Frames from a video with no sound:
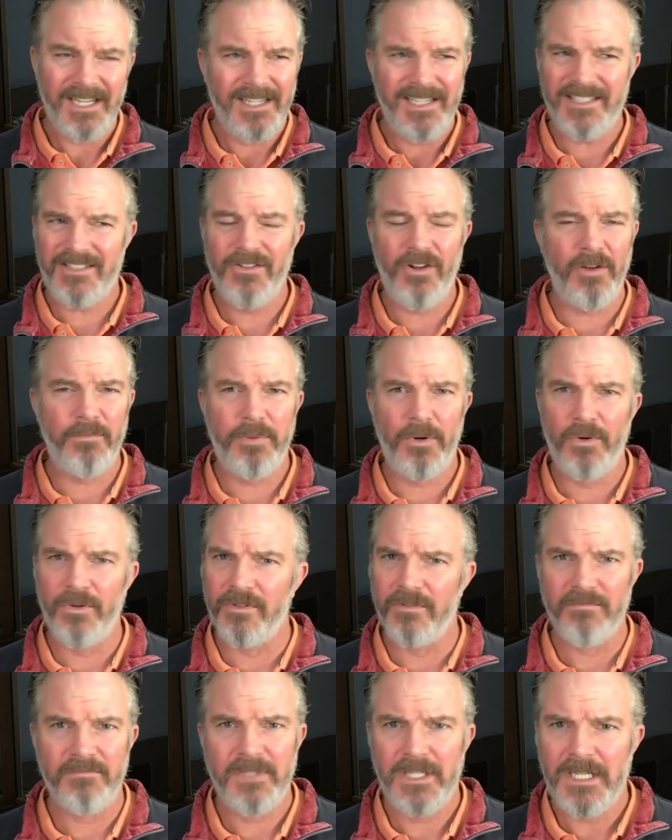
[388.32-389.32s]
it's not
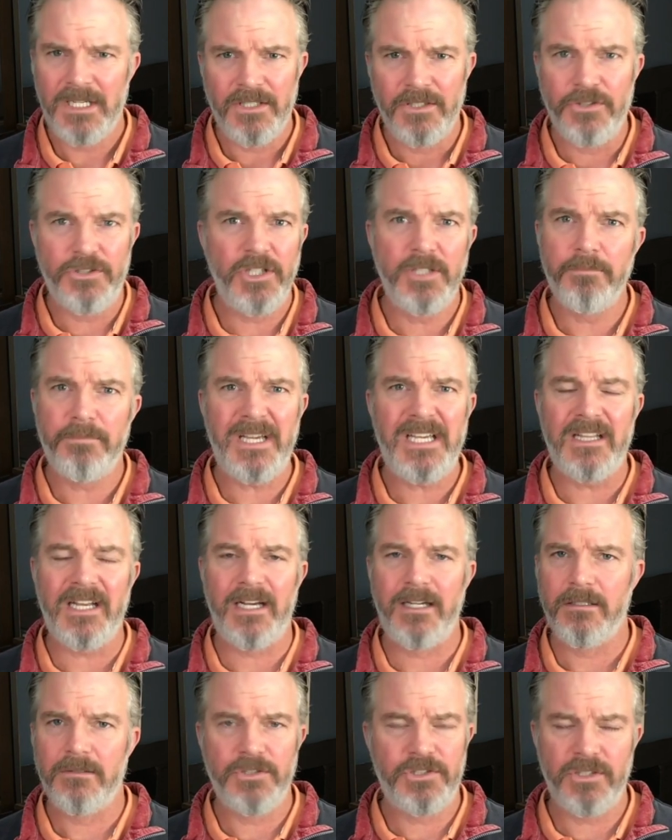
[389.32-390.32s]
important. You shouldn't be
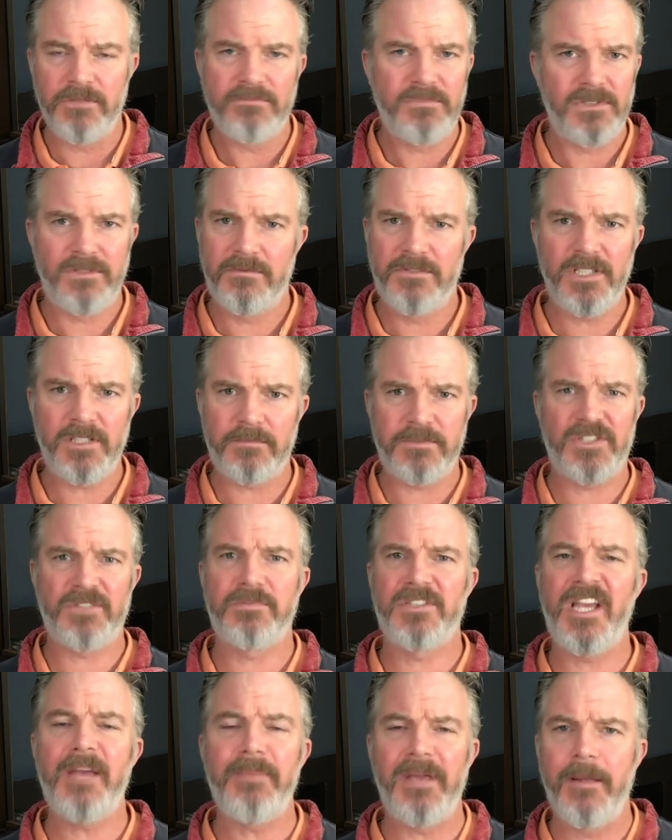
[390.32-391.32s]
there. You should just
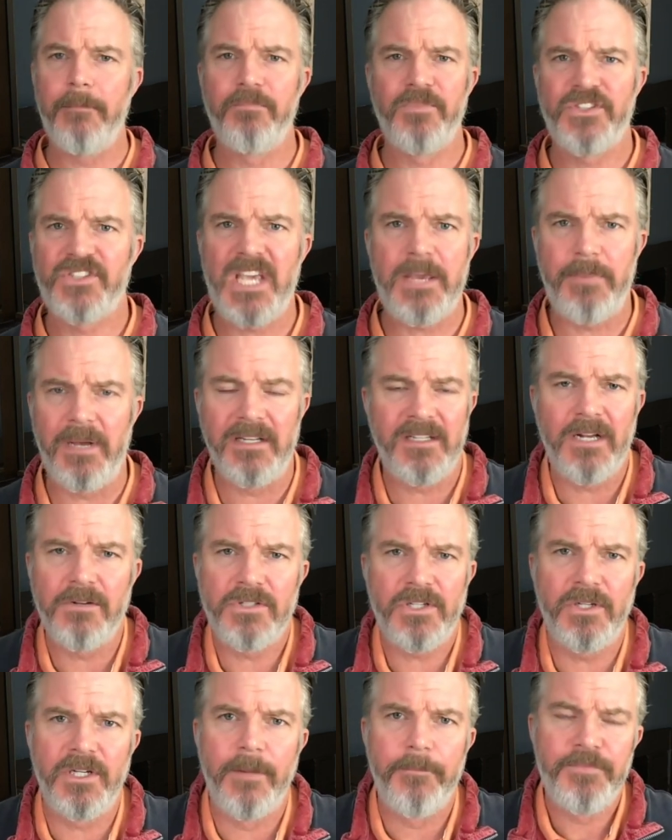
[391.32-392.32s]
skip it. Skip it. Don't
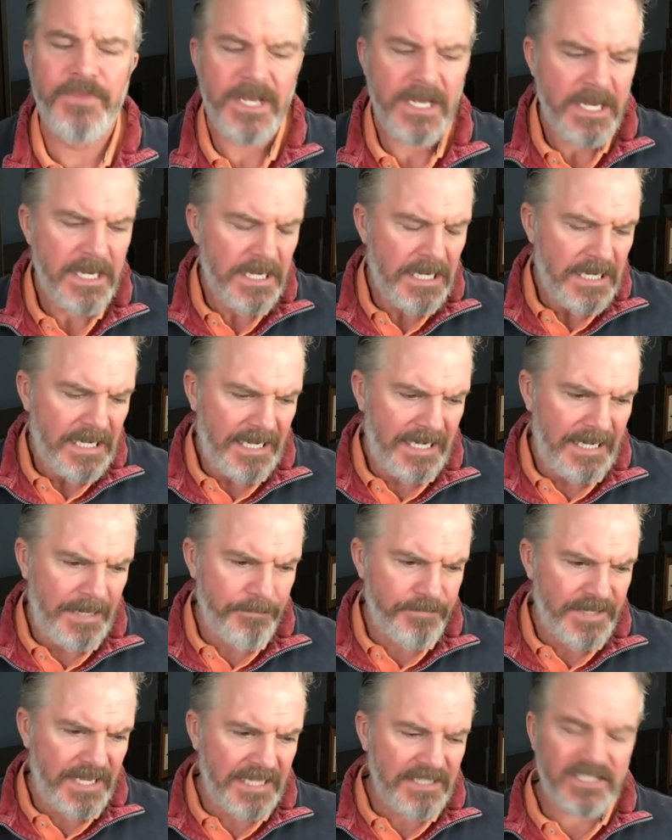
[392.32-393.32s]
do it.
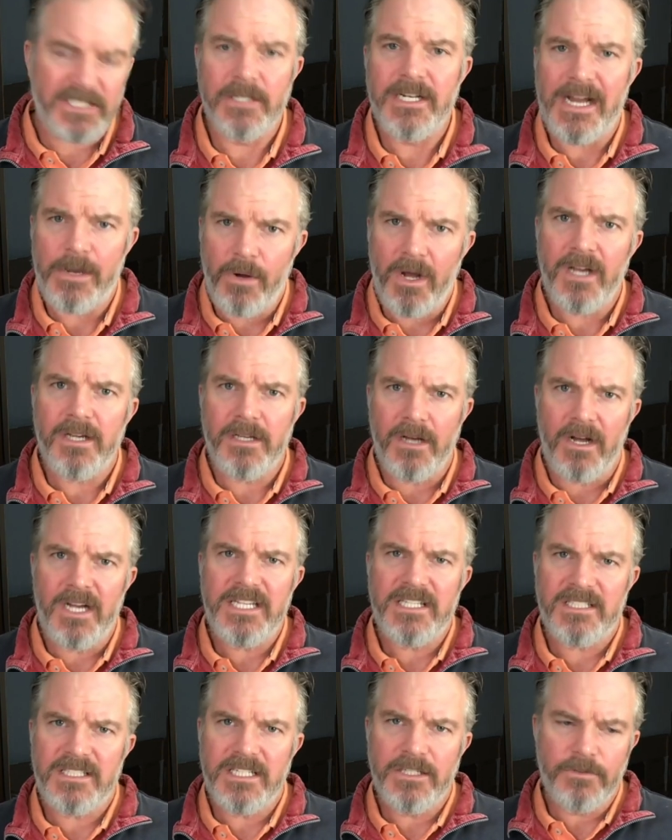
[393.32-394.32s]
And so now I
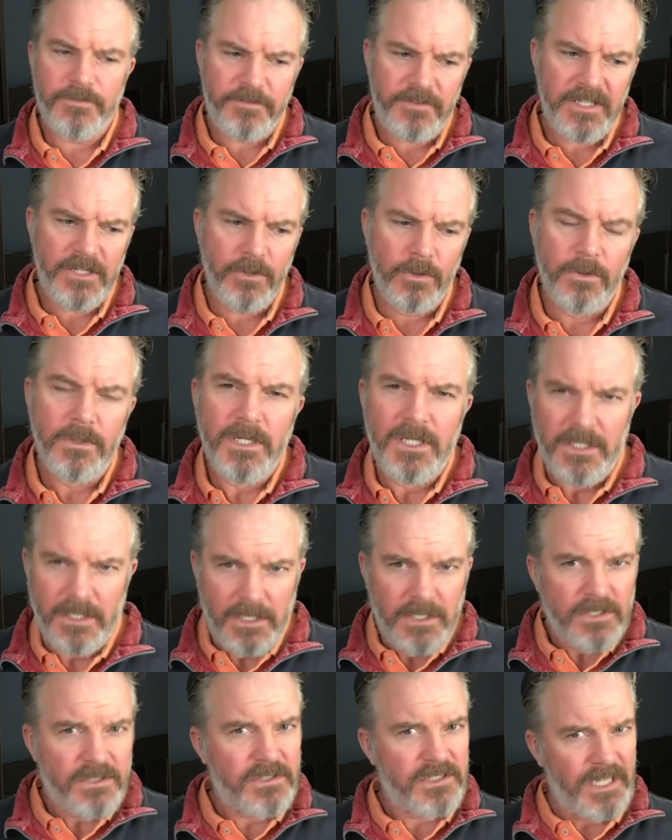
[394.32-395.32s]
still feel
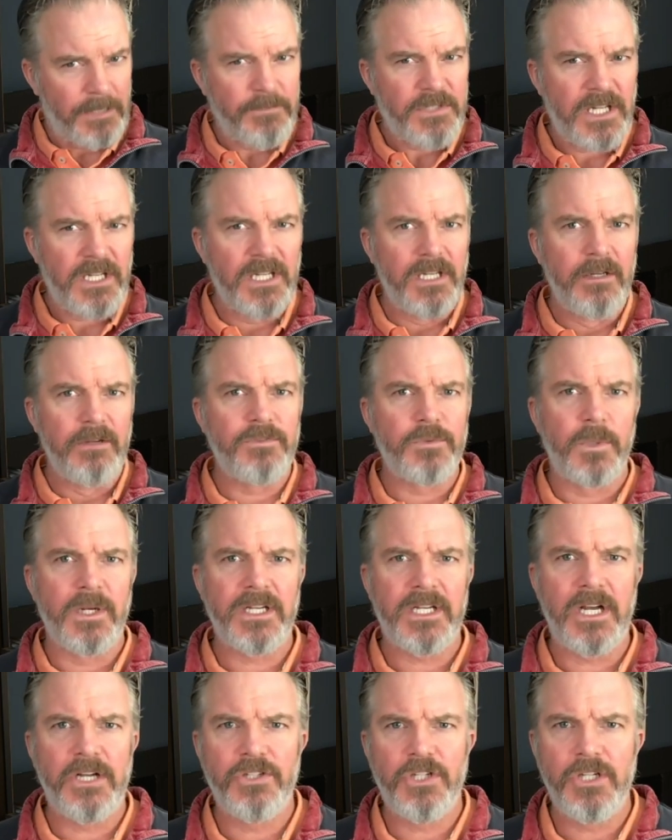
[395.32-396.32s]
some nerves when I
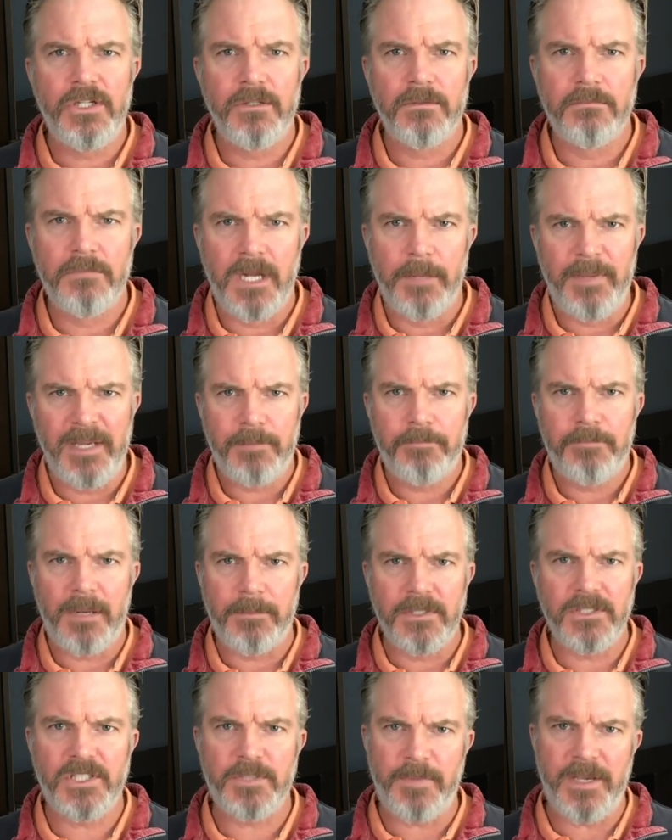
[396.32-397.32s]
go and do a big
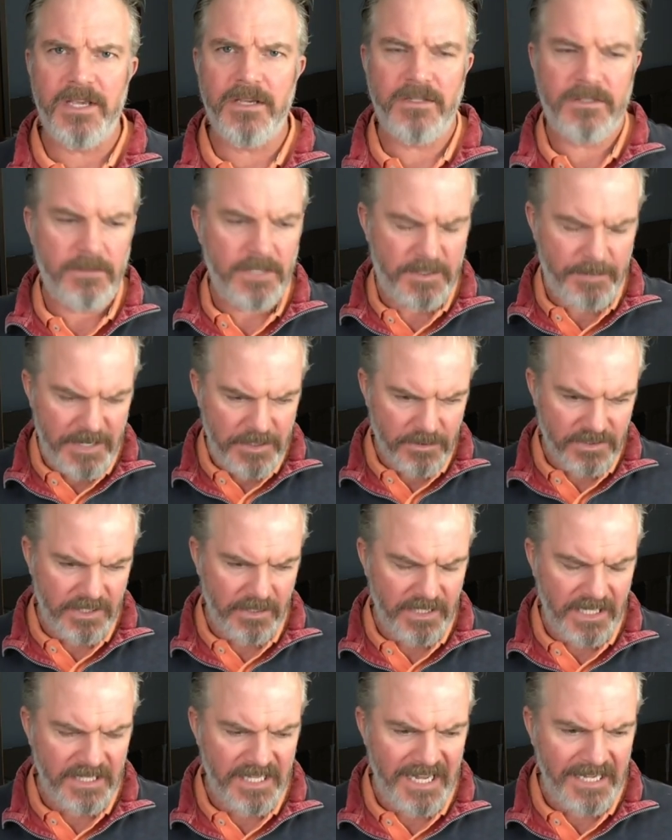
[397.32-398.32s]
public speech or
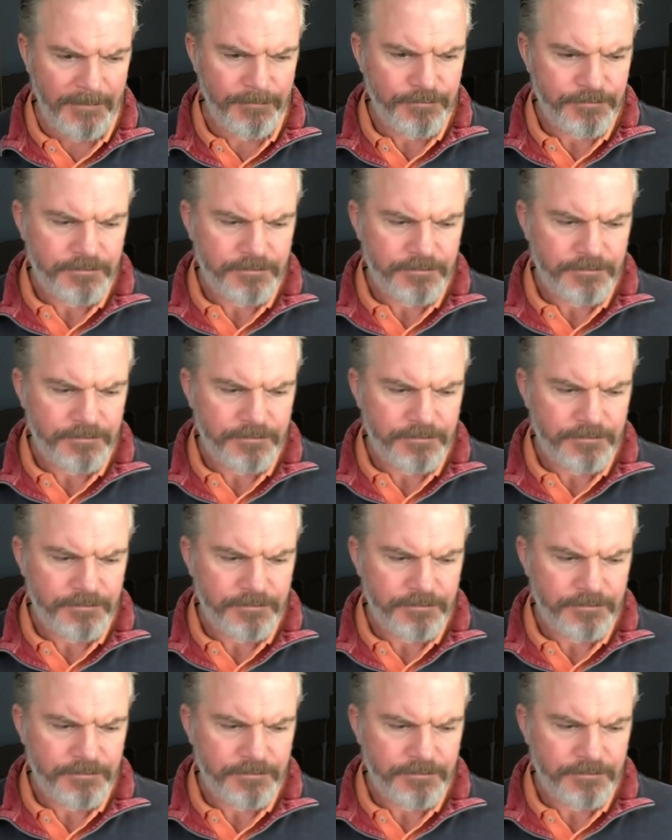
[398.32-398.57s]
something like that.